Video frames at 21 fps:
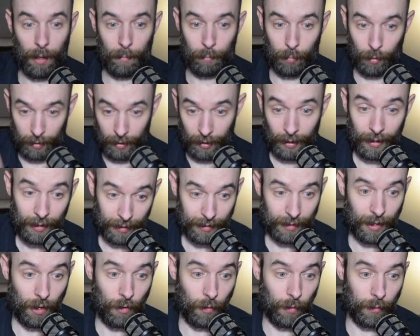Put the links
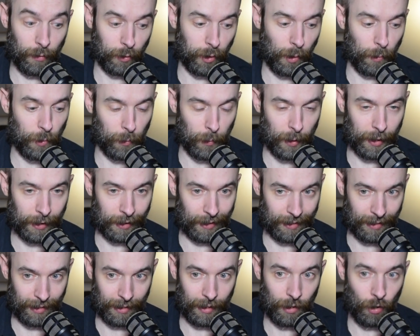down in the description where you can
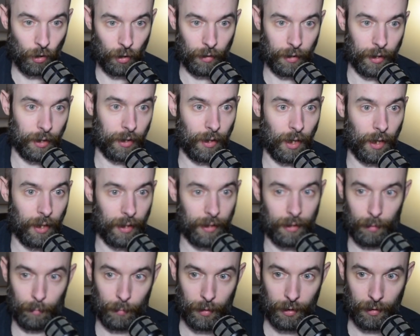see all these
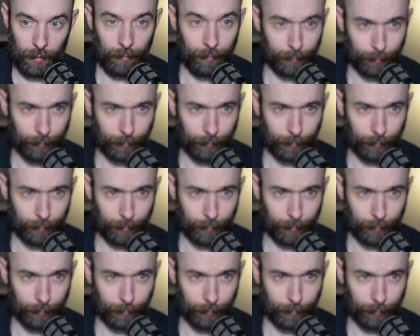items